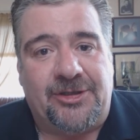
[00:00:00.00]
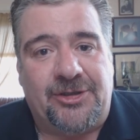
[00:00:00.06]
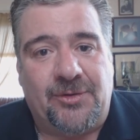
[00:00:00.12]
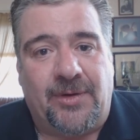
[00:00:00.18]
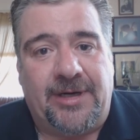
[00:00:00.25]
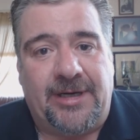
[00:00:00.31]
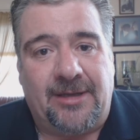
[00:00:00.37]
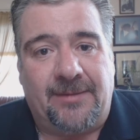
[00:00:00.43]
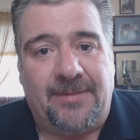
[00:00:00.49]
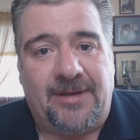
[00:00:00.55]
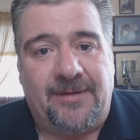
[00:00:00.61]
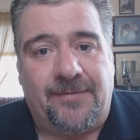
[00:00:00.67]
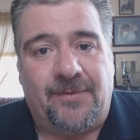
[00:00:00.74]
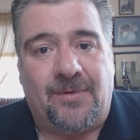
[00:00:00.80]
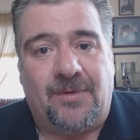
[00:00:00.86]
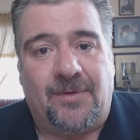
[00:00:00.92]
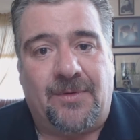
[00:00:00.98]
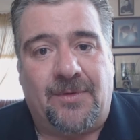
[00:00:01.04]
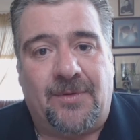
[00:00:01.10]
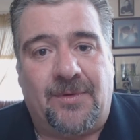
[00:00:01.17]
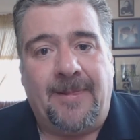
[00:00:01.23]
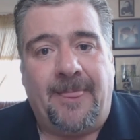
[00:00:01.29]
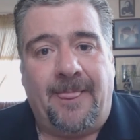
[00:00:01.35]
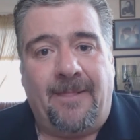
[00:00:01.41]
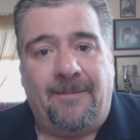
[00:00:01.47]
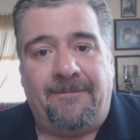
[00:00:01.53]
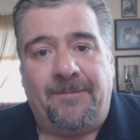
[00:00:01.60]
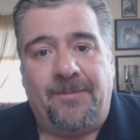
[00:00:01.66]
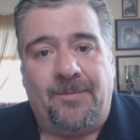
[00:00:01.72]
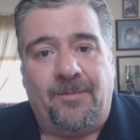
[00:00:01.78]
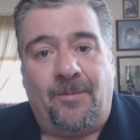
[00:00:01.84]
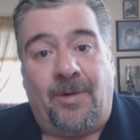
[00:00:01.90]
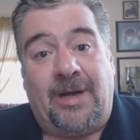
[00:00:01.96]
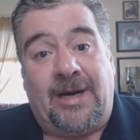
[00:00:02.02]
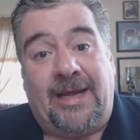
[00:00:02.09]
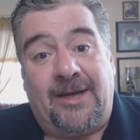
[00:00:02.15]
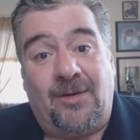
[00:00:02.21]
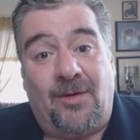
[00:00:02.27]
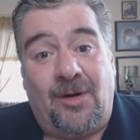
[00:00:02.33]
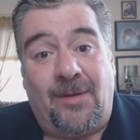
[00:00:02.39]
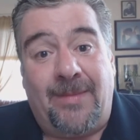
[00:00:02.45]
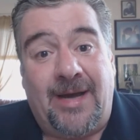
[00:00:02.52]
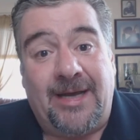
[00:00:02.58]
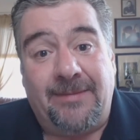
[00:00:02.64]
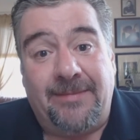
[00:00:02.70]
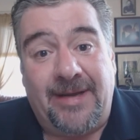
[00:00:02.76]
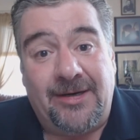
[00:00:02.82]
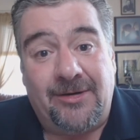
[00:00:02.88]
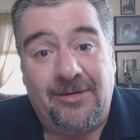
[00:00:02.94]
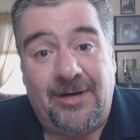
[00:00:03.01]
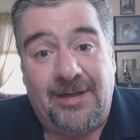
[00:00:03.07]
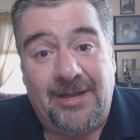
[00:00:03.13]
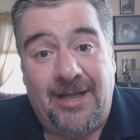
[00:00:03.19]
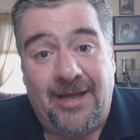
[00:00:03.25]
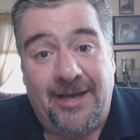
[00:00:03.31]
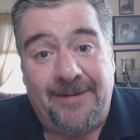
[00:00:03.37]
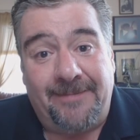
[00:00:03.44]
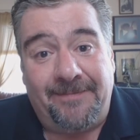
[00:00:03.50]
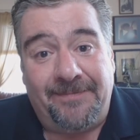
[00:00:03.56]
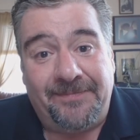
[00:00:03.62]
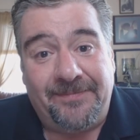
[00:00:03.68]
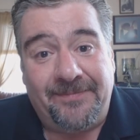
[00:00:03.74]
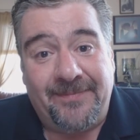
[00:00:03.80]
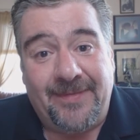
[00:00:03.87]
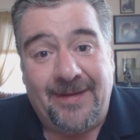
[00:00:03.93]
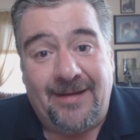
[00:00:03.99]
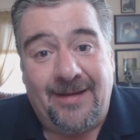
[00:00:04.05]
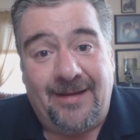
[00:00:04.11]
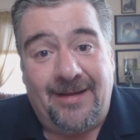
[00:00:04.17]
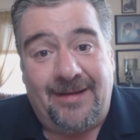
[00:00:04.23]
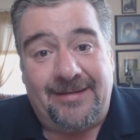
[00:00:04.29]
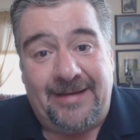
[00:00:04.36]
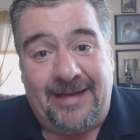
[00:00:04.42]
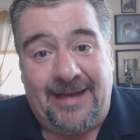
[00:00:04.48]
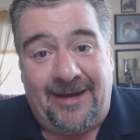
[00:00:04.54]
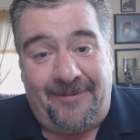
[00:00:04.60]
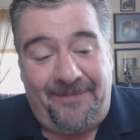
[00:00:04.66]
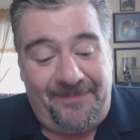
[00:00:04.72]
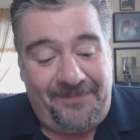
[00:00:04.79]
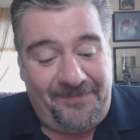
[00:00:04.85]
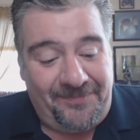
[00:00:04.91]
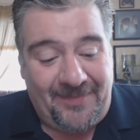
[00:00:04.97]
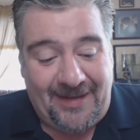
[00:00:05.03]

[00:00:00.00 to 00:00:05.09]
joining me for what I call Mender Online. Now,